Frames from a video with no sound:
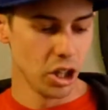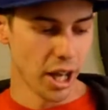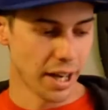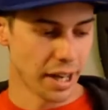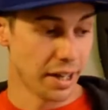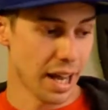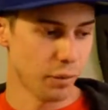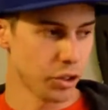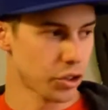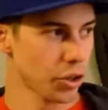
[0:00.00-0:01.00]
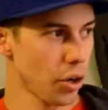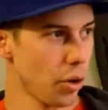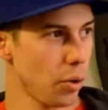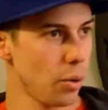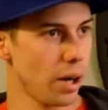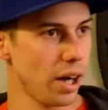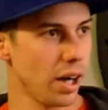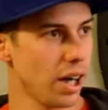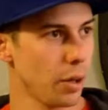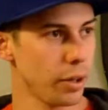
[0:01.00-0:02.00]
And I didn't have one. So
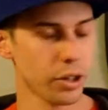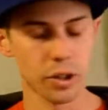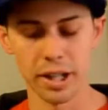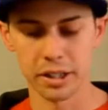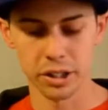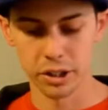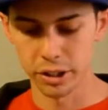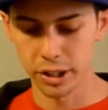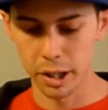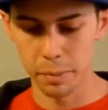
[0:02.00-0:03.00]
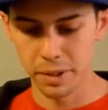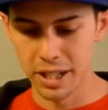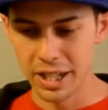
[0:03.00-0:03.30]
uh, I went on Craigslist, looked it up.